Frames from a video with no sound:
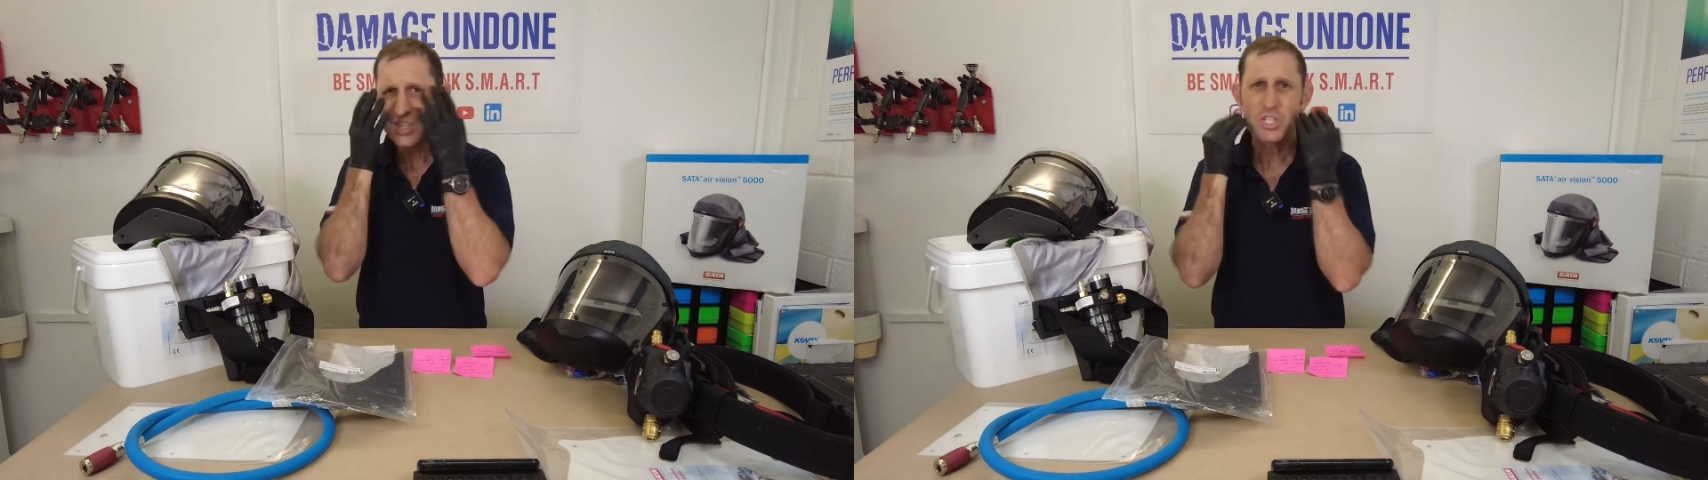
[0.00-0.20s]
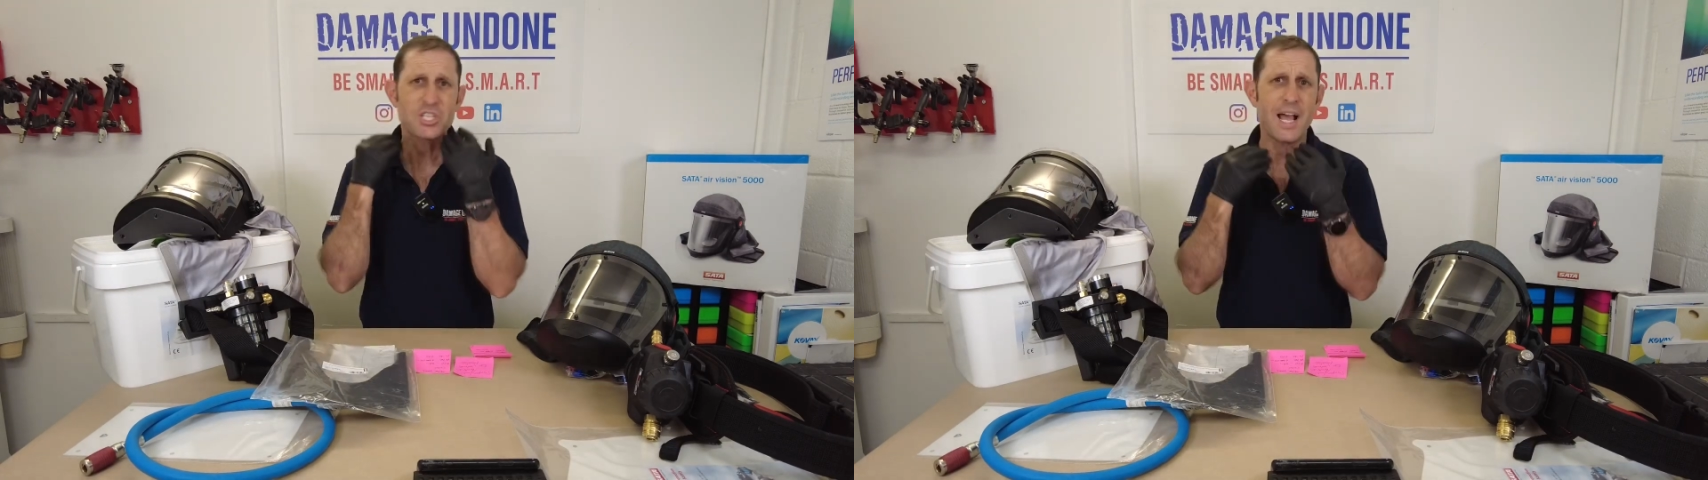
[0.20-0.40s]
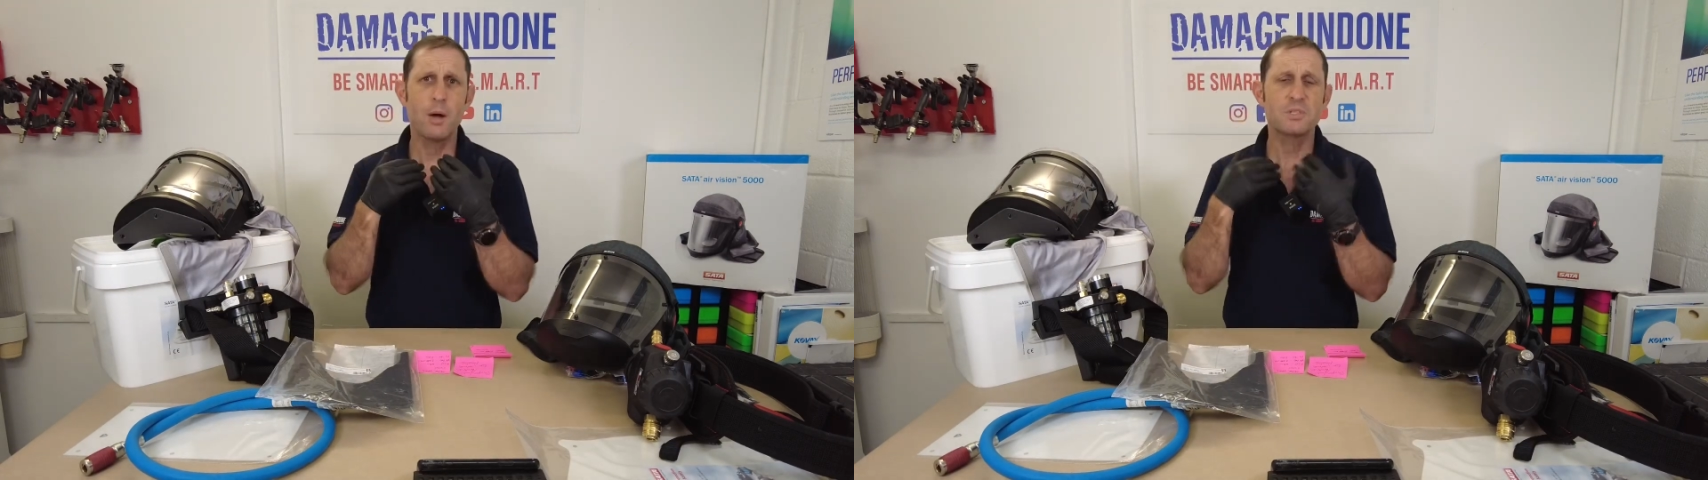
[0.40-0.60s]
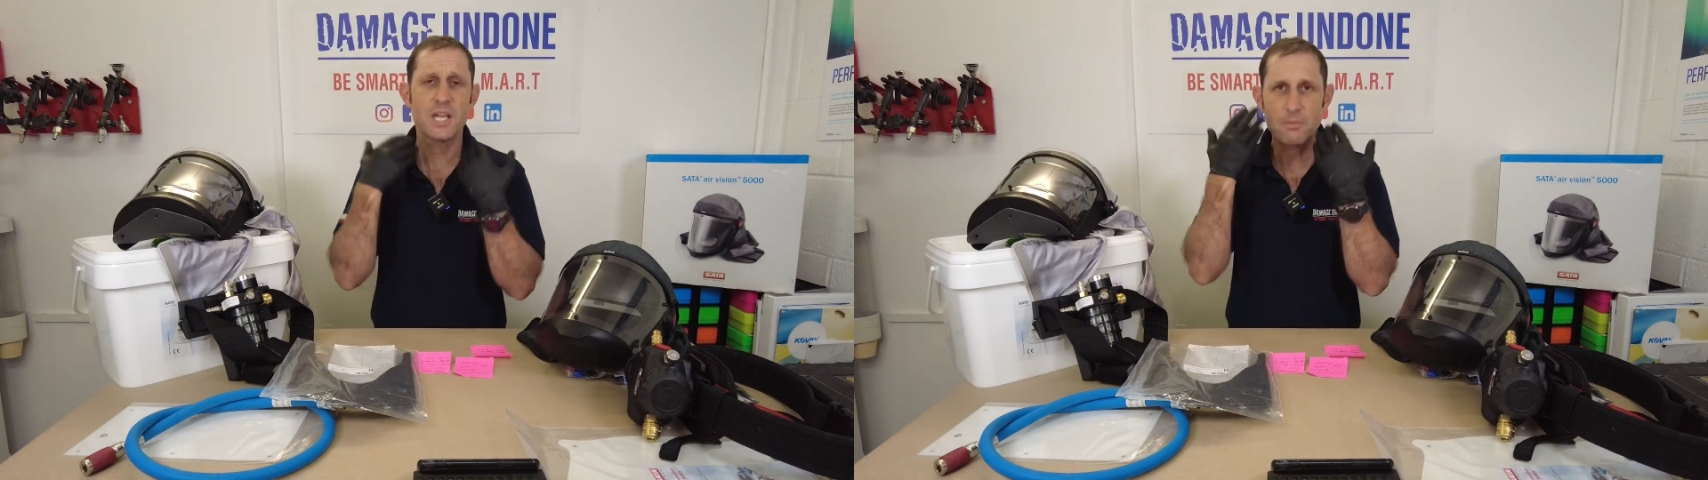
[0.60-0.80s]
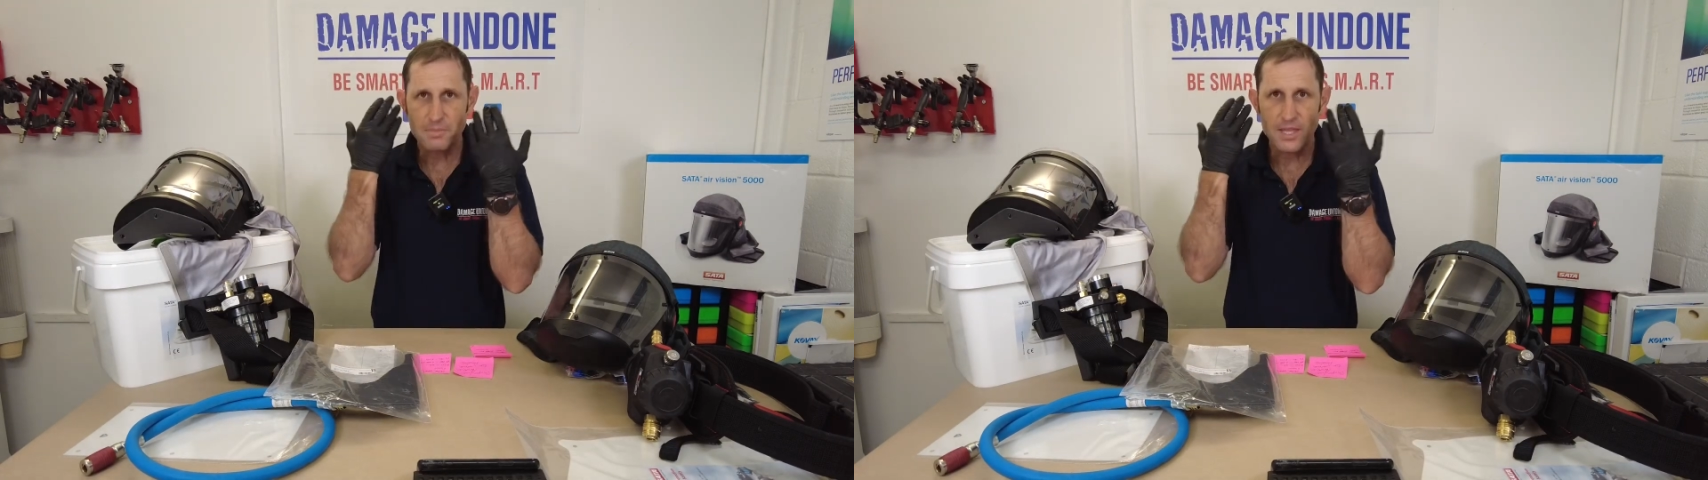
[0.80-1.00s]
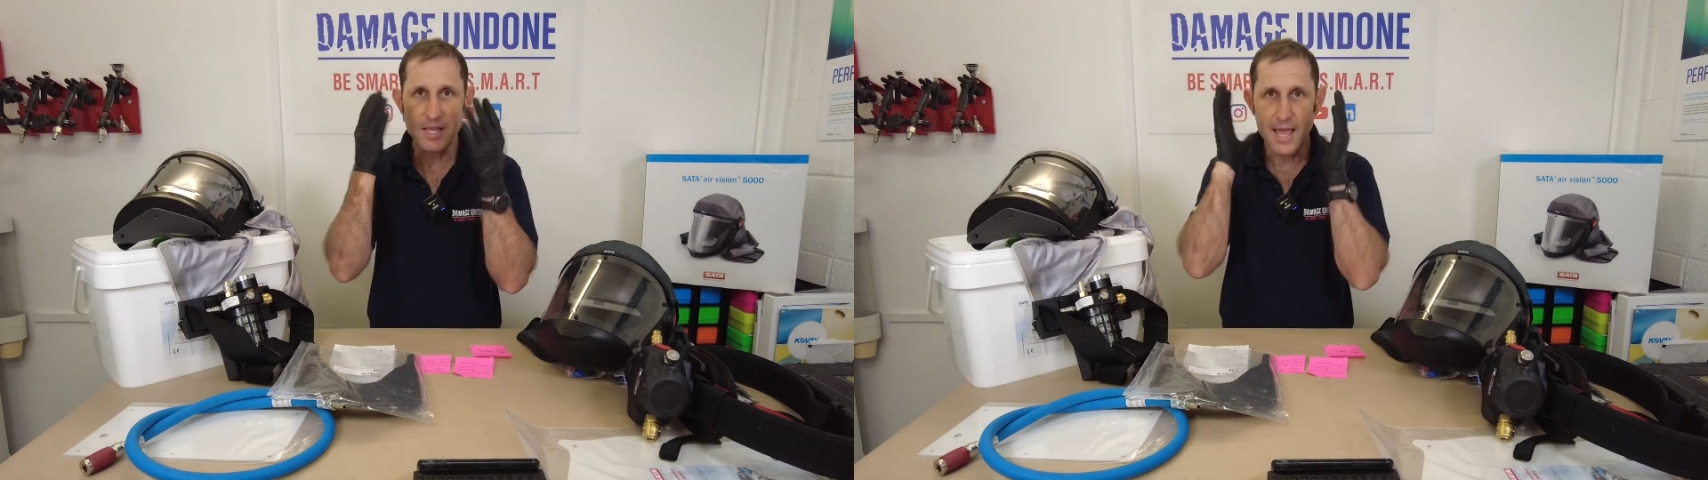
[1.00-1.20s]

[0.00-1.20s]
Just helps keep the